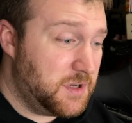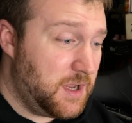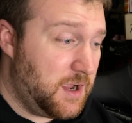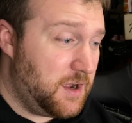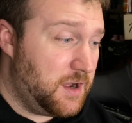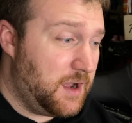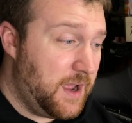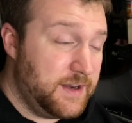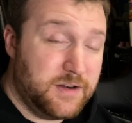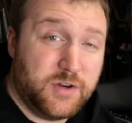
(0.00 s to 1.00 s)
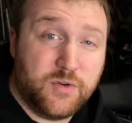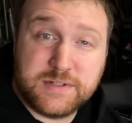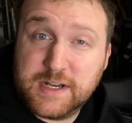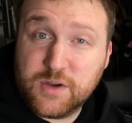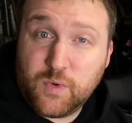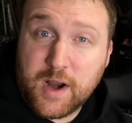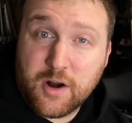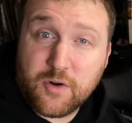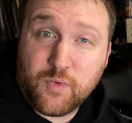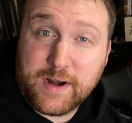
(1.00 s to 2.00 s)
I didn't notice any
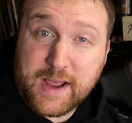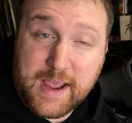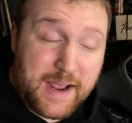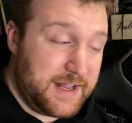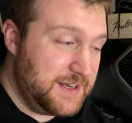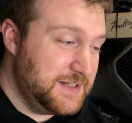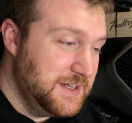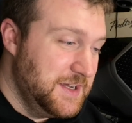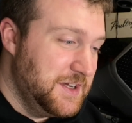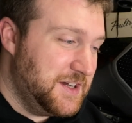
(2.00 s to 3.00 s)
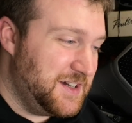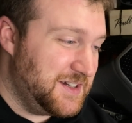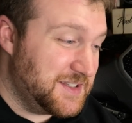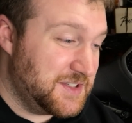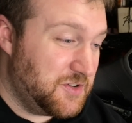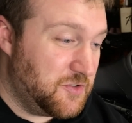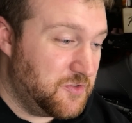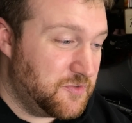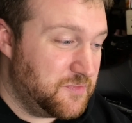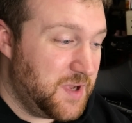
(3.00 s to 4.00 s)
wear when I had it.
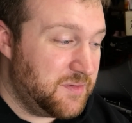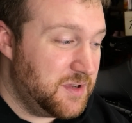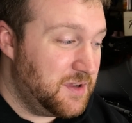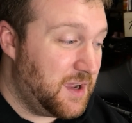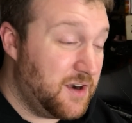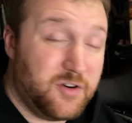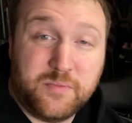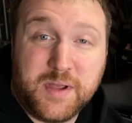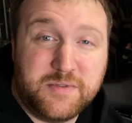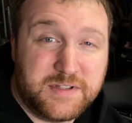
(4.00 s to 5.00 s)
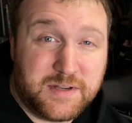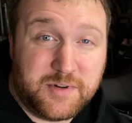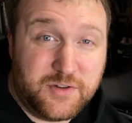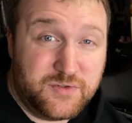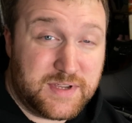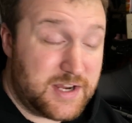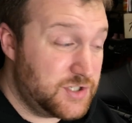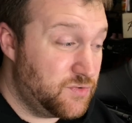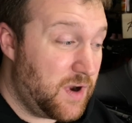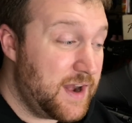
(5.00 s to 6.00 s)
So maybe, I don't know, maybe somebody who's
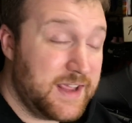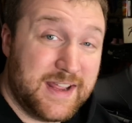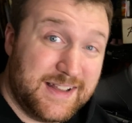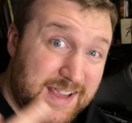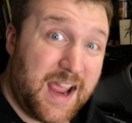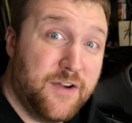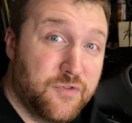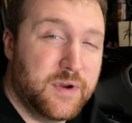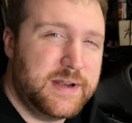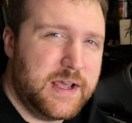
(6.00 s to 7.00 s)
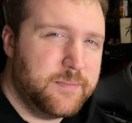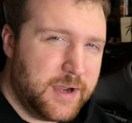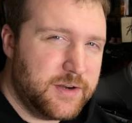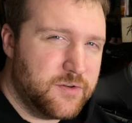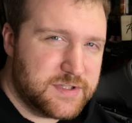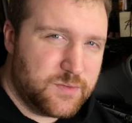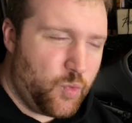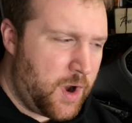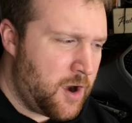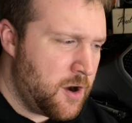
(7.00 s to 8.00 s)
actually riding it like every day might notice some
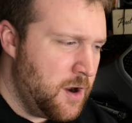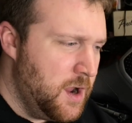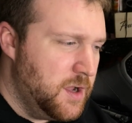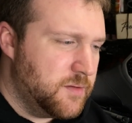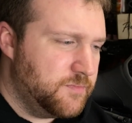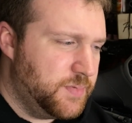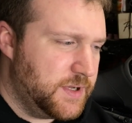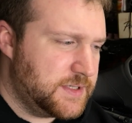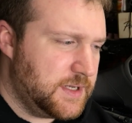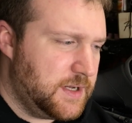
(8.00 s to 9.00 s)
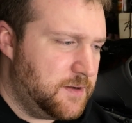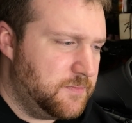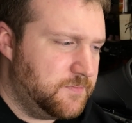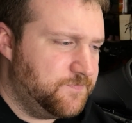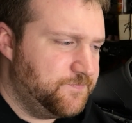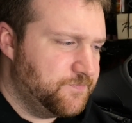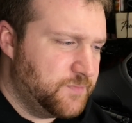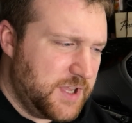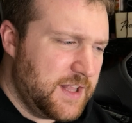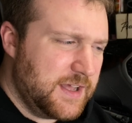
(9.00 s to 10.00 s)
wear. But
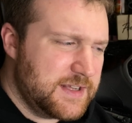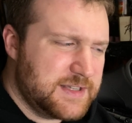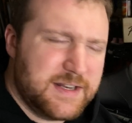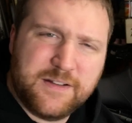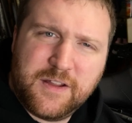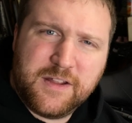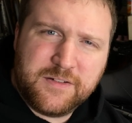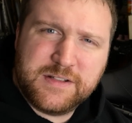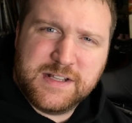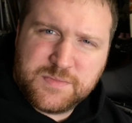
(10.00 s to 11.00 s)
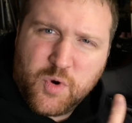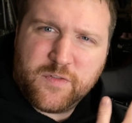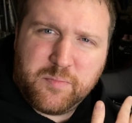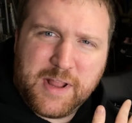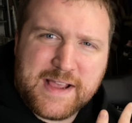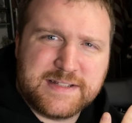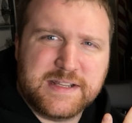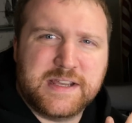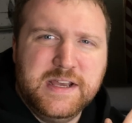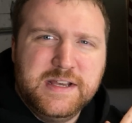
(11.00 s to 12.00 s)
yeah, like I said, it's more of a
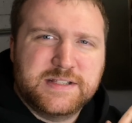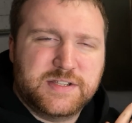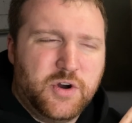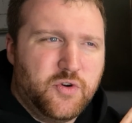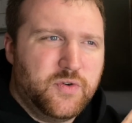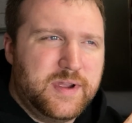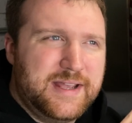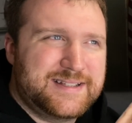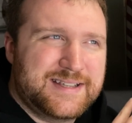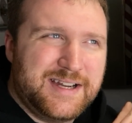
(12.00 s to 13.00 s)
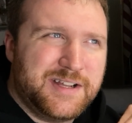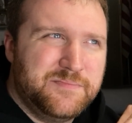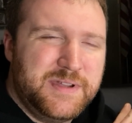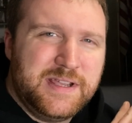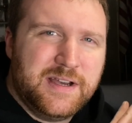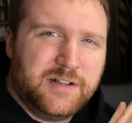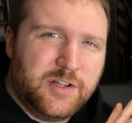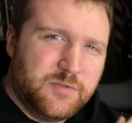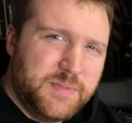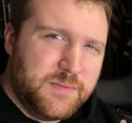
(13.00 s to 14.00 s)
plastic. So it's gonna be a
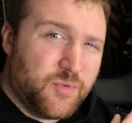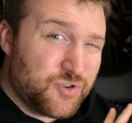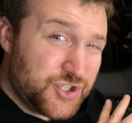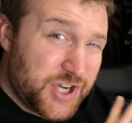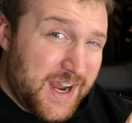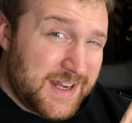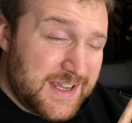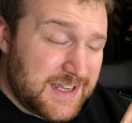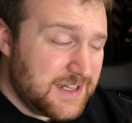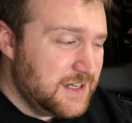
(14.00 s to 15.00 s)
little bit more shiny